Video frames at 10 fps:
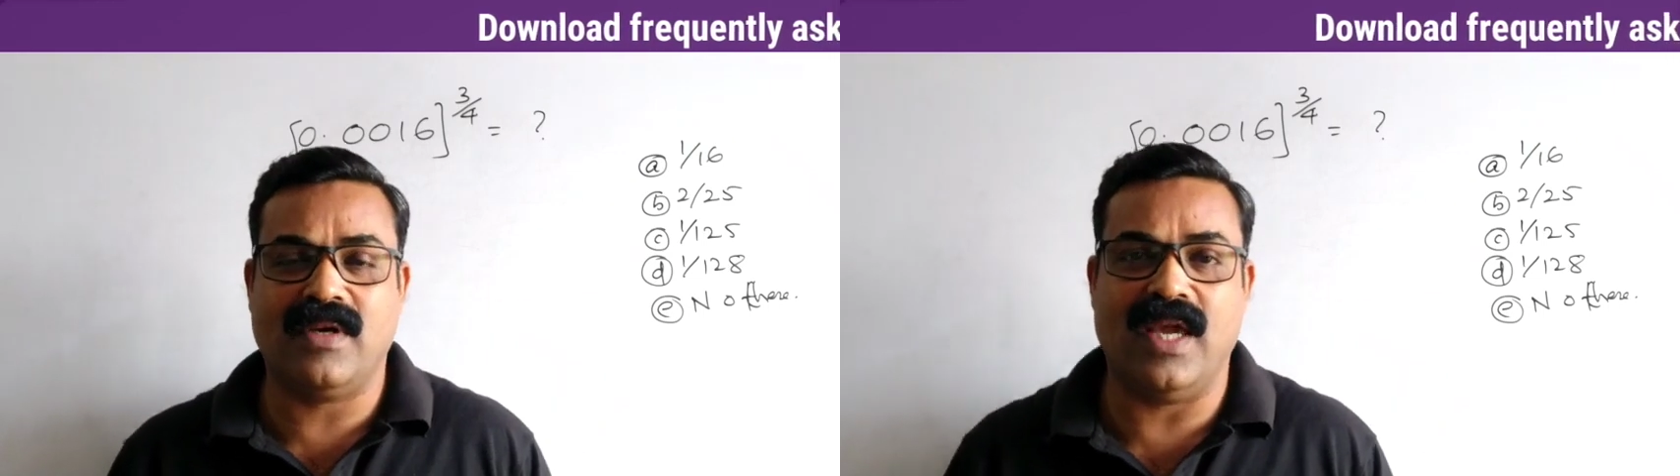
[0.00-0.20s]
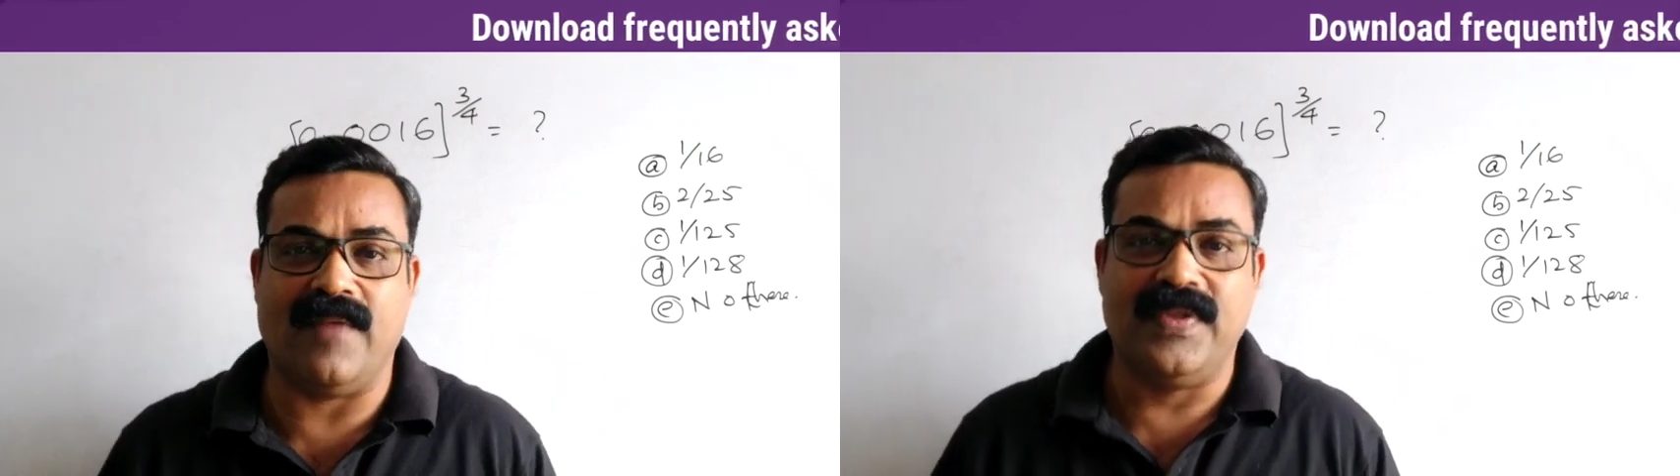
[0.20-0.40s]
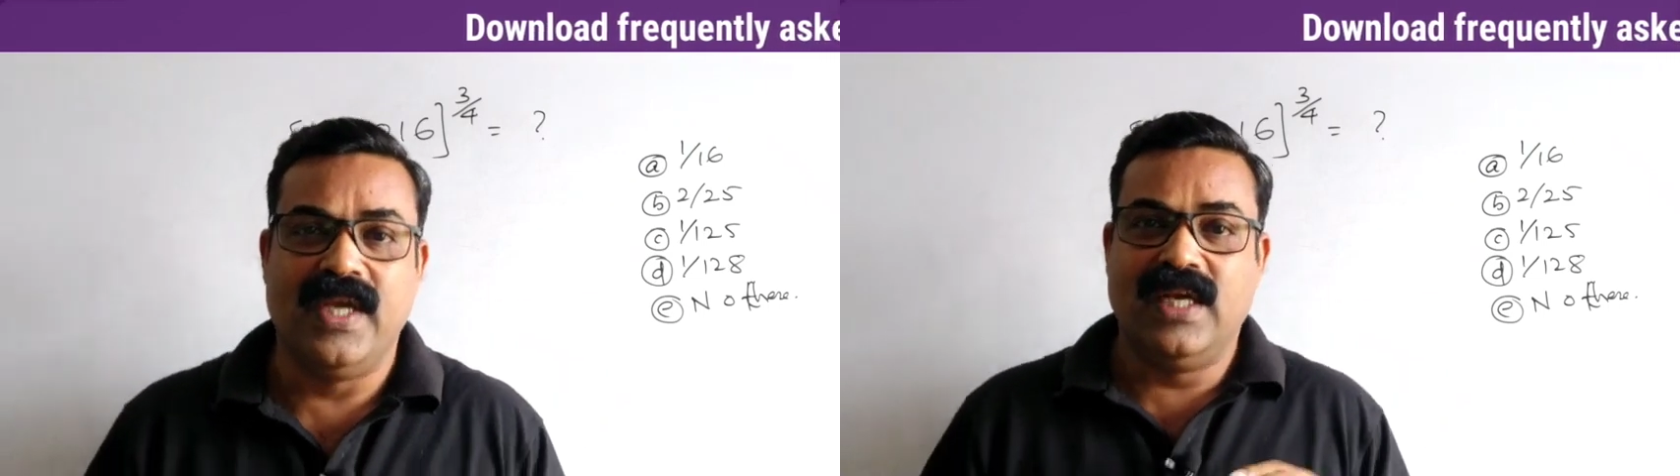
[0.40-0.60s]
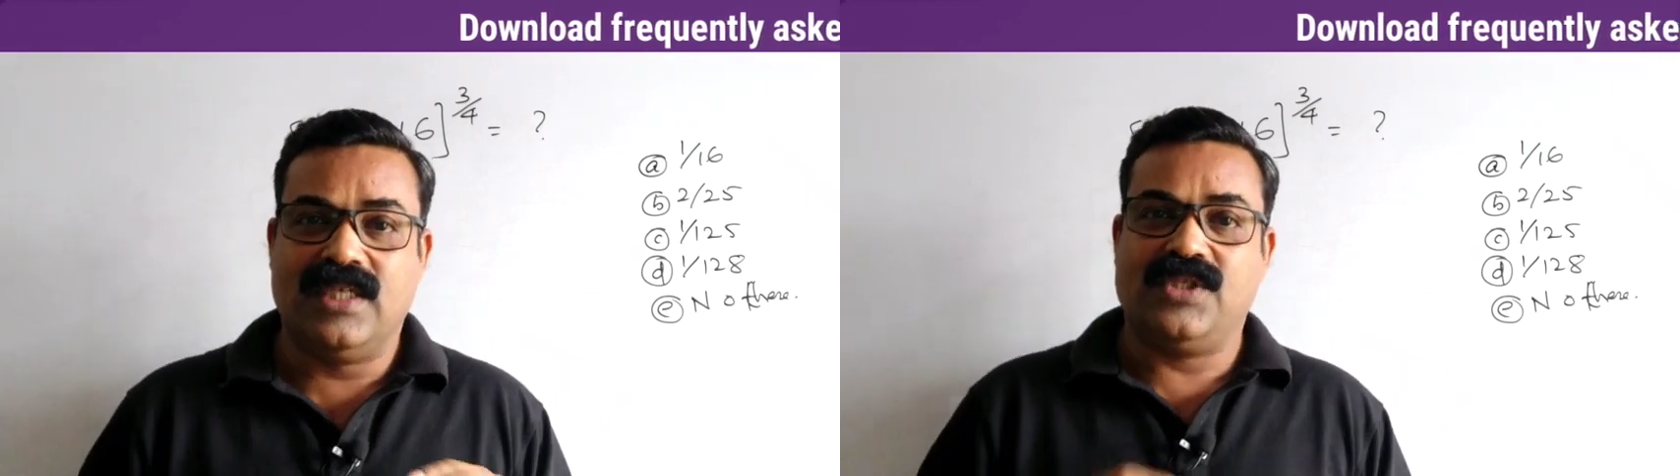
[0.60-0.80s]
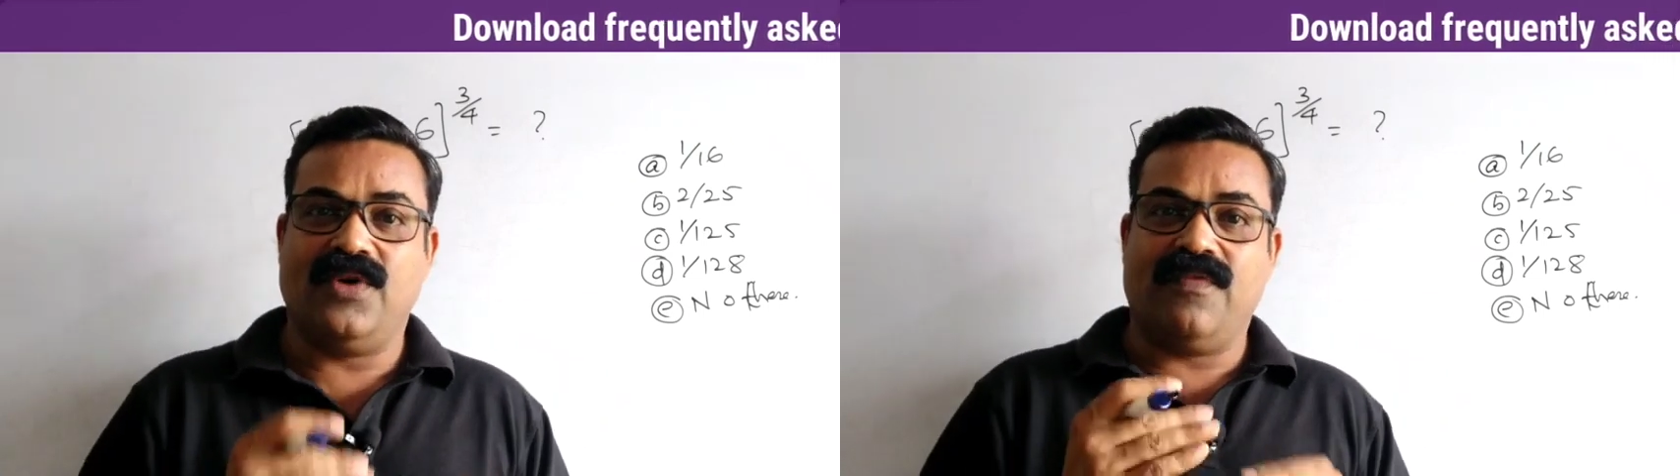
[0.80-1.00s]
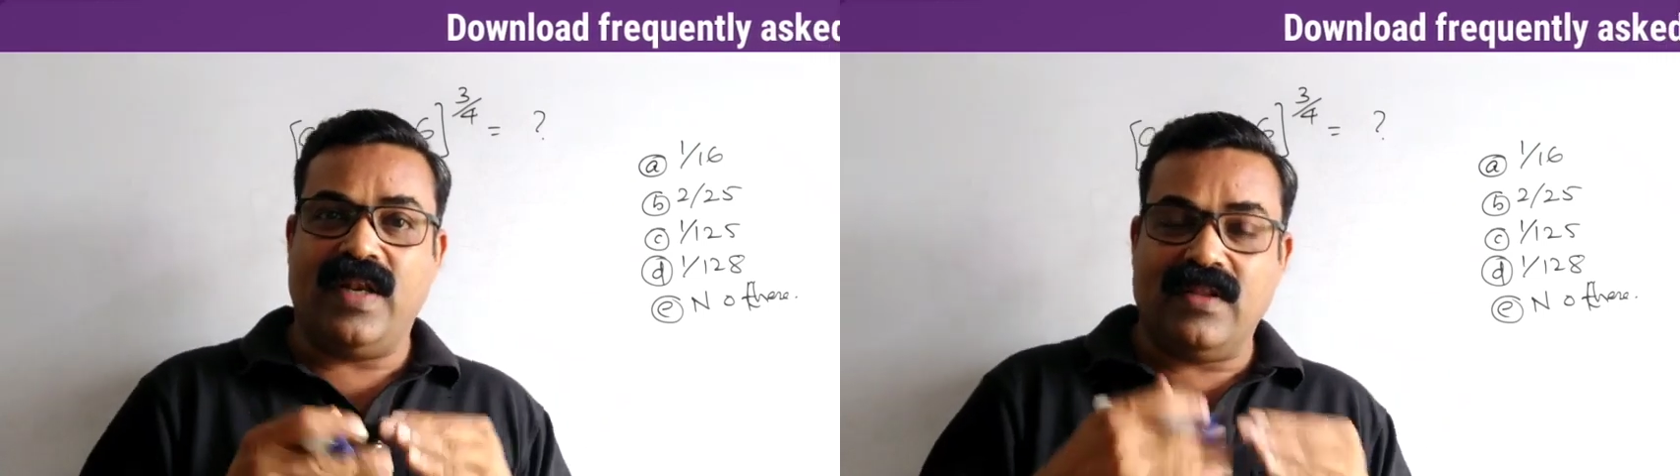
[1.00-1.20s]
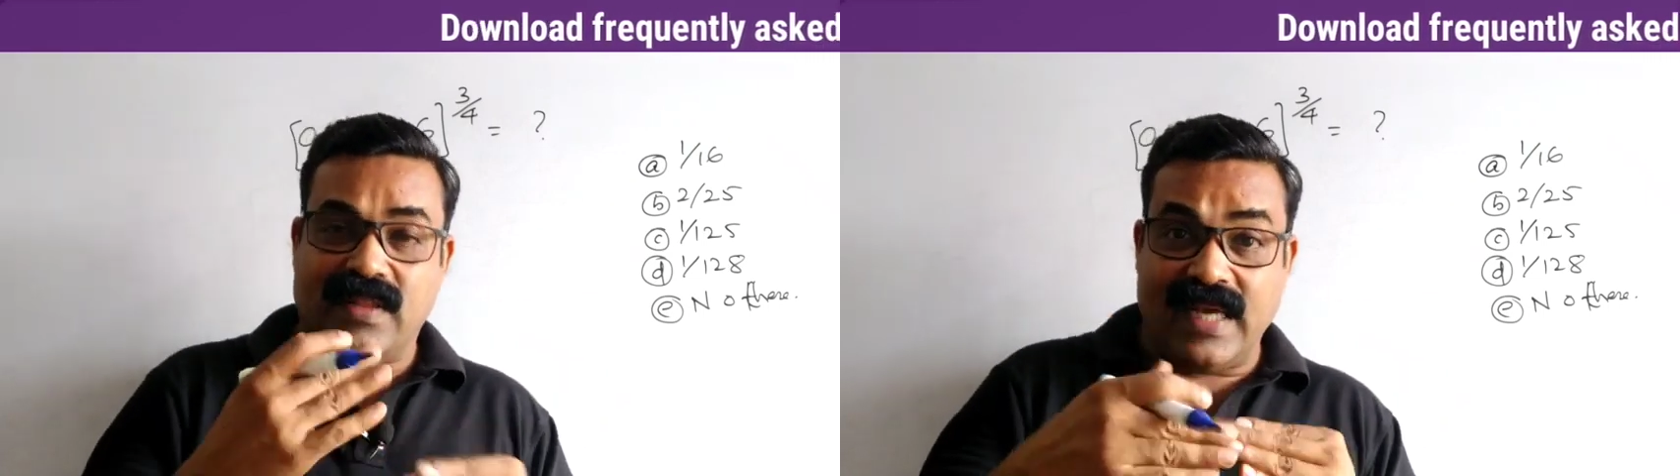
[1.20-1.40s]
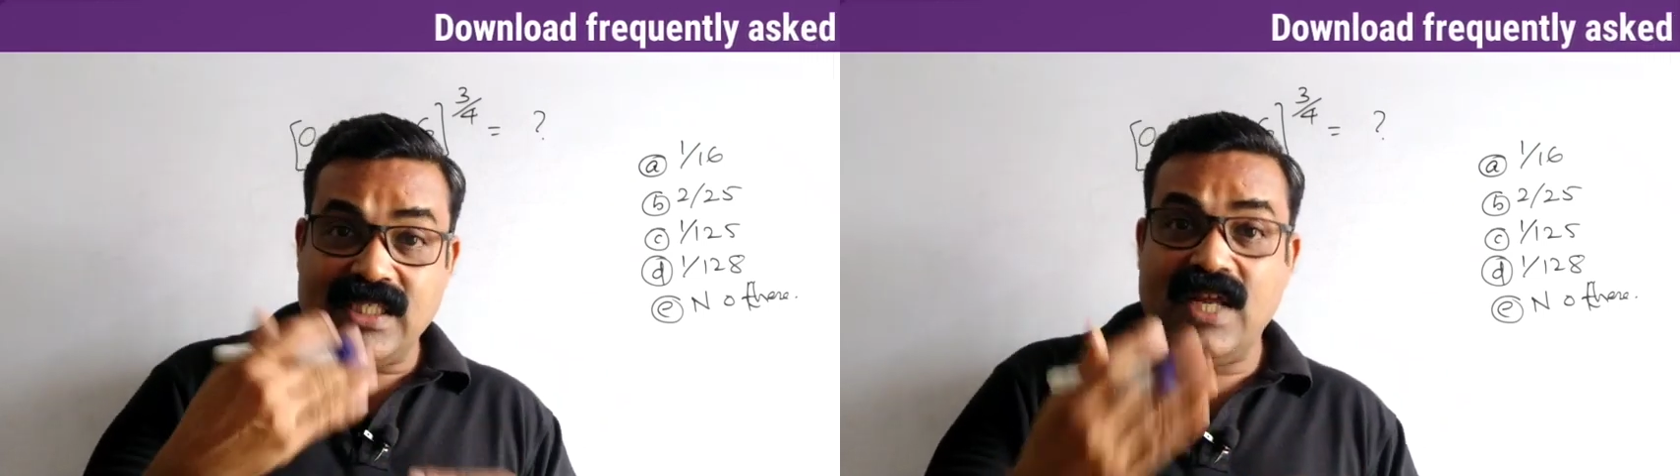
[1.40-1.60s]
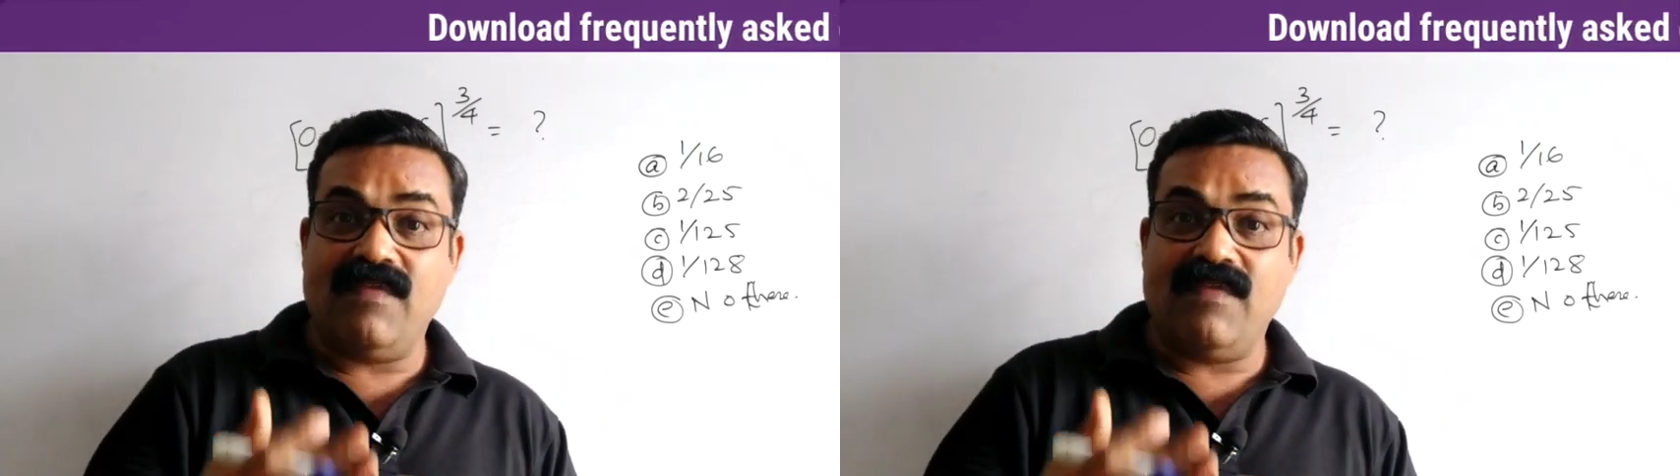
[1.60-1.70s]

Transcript: Okay, so next